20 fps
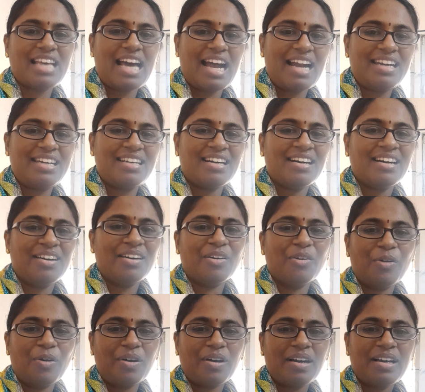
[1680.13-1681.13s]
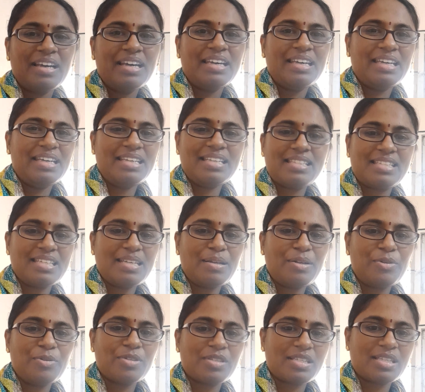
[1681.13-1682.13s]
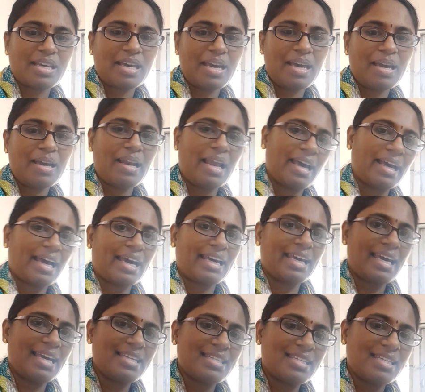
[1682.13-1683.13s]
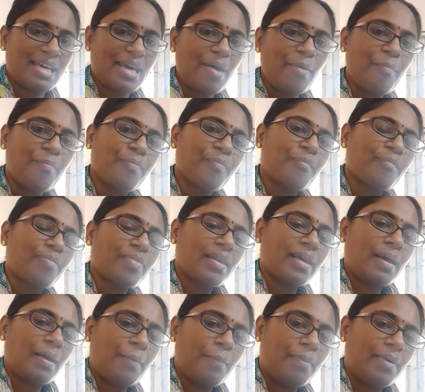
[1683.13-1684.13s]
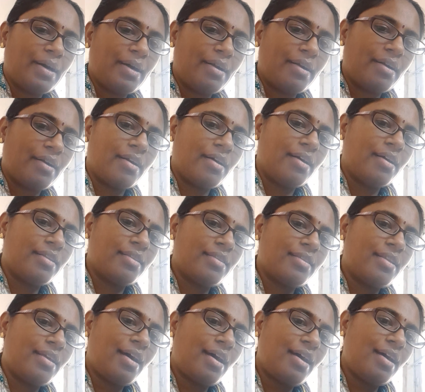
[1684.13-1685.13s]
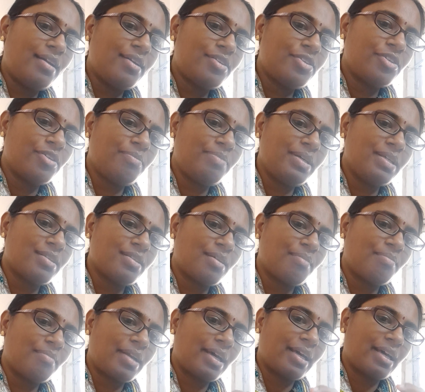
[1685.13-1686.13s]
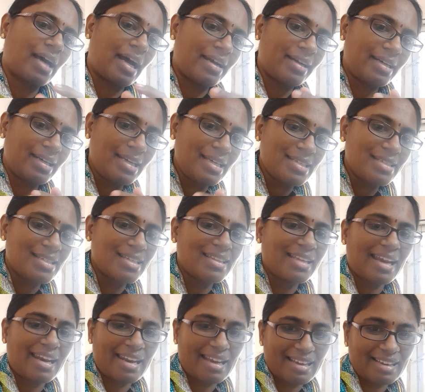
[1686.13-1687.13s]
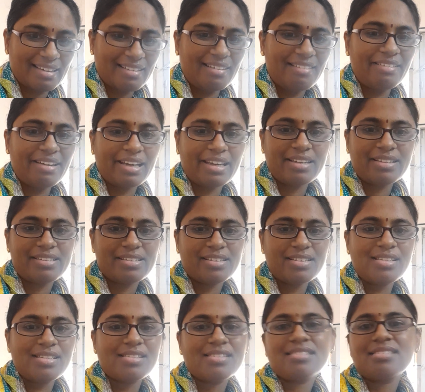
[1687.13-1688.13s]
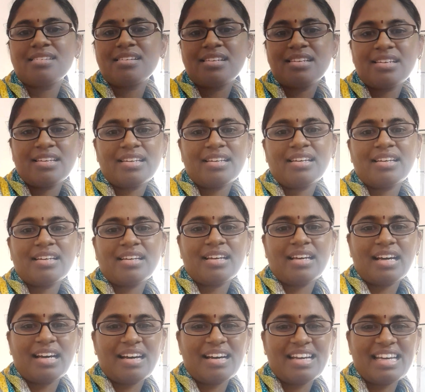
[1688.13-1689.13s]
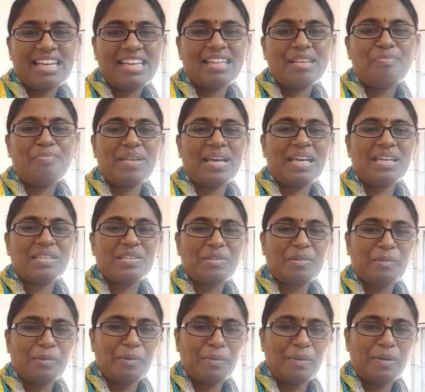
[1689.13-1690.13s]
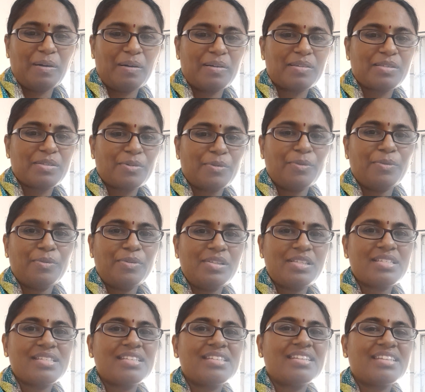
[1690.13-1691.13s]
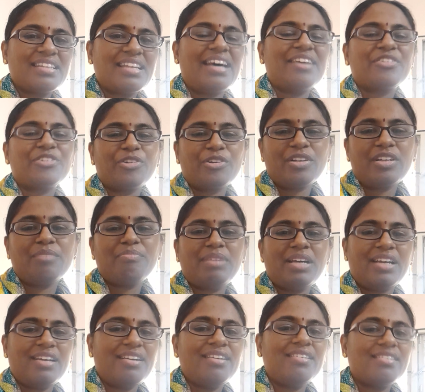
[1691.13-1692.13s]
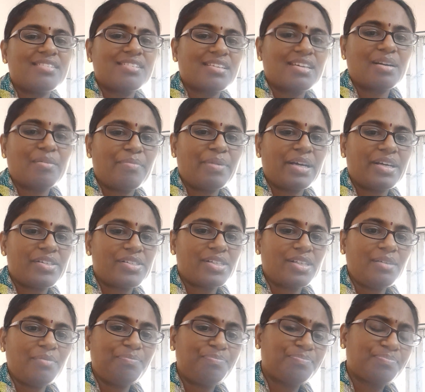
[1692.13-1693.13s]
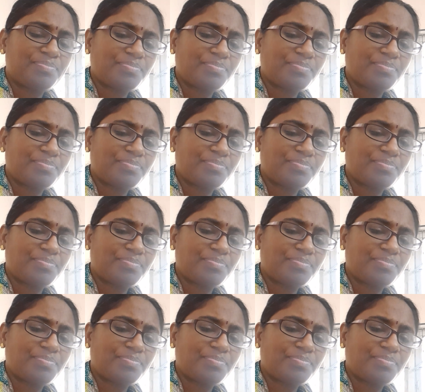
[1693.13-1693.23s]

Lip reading: that easy to say, like I can say, but there should be some, like at least in the younger ages, in the play school or schools, there shouldn't be any discrimination,